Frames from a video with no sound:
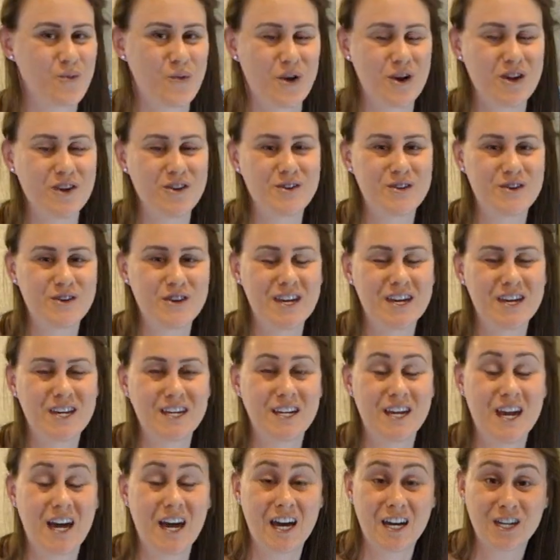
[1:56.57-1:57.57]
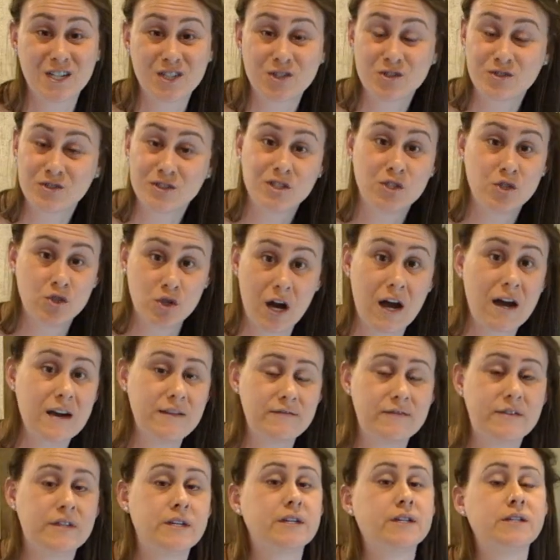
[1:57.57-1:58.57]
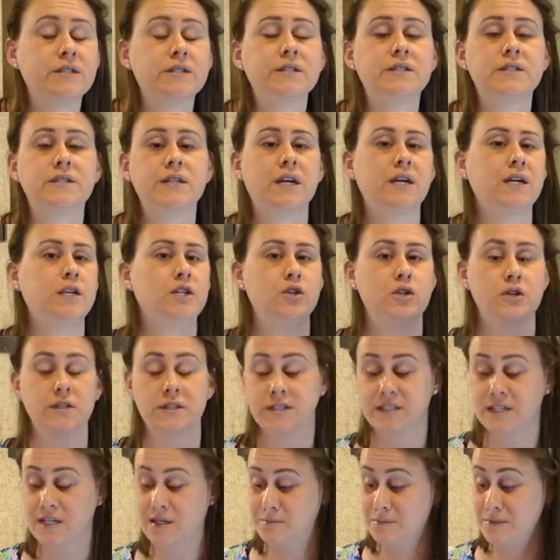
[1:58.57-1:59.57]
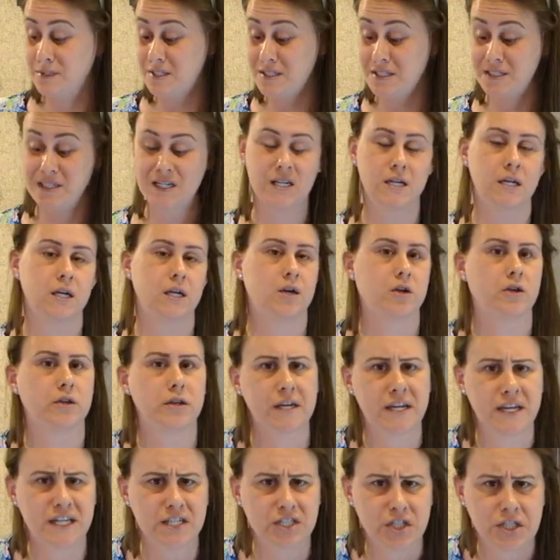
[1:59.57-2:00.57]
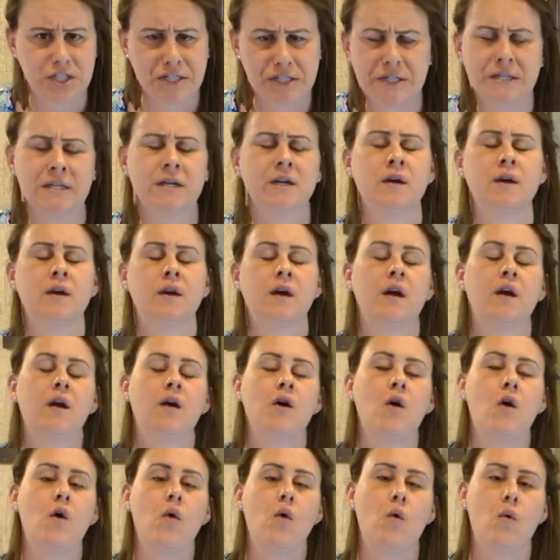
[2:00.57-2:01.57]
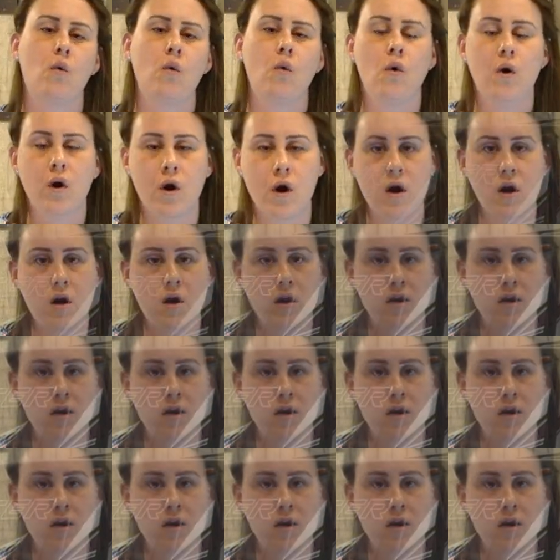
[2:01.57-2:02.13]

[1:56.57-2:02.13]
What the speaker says: where you can actually drive this and you can see them sitting here in the kitchen. Or